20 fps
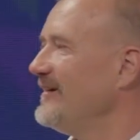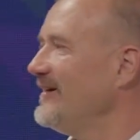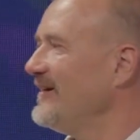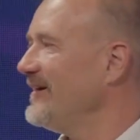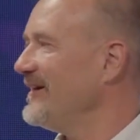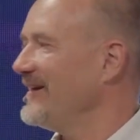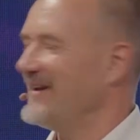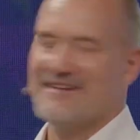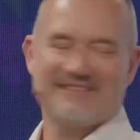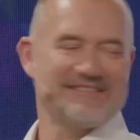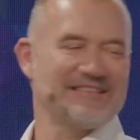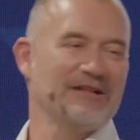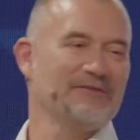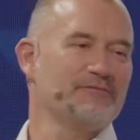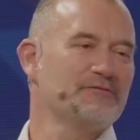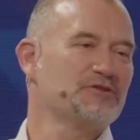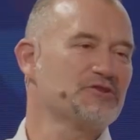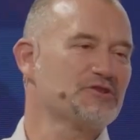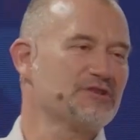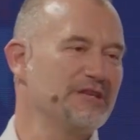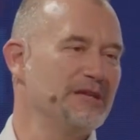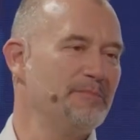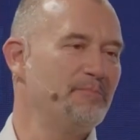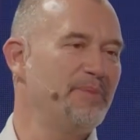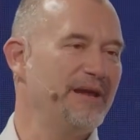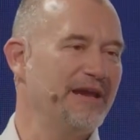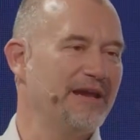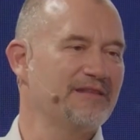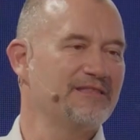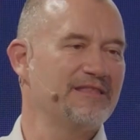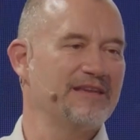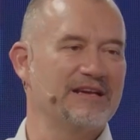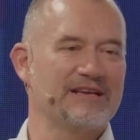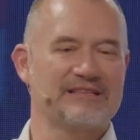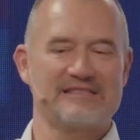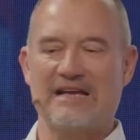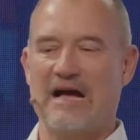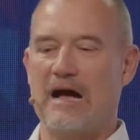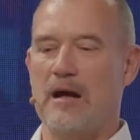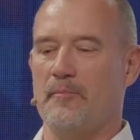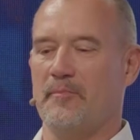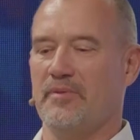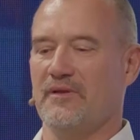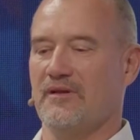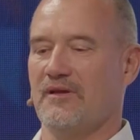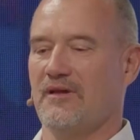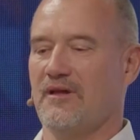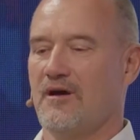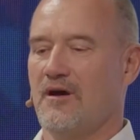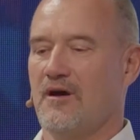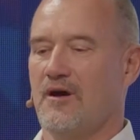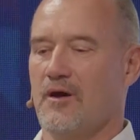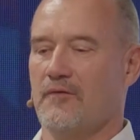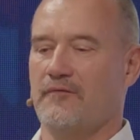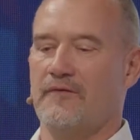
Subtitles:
And I selfishly picked the example of